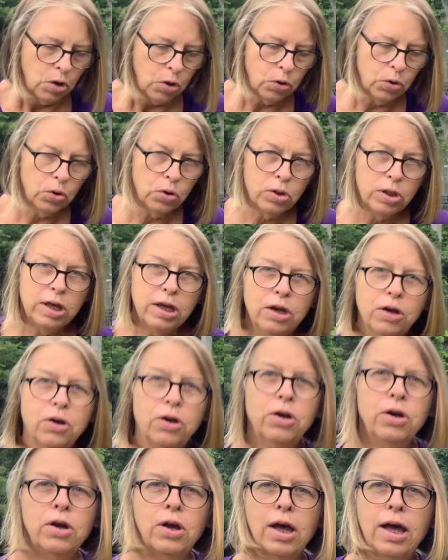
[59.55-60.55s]

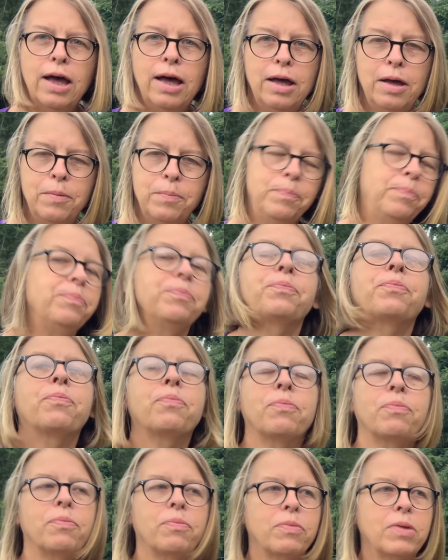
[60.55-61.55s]
Earlier
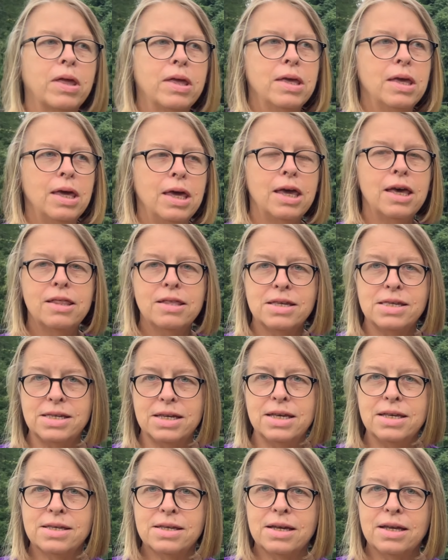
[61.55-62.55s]
in the
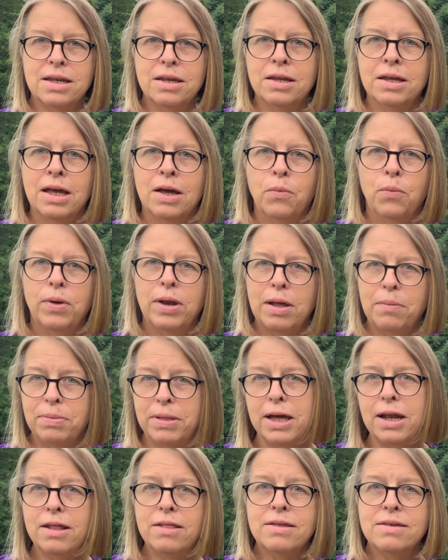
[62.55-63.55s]
season, when I
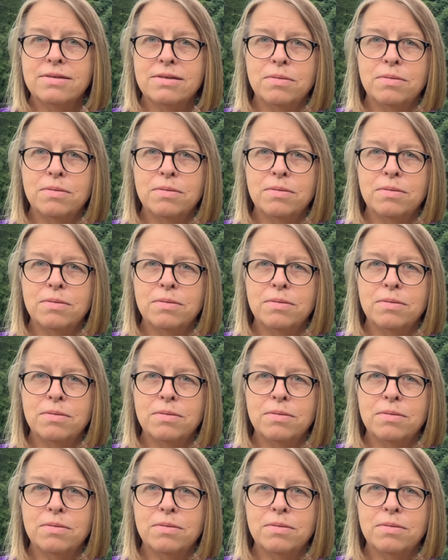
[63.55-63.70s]
planted these